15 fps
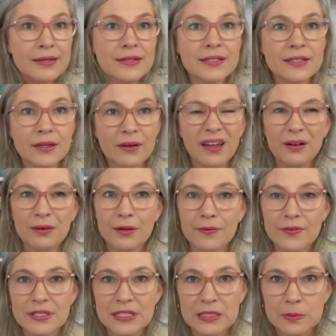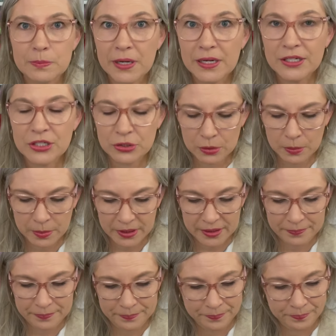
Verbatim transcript: So I don't know if it's special, but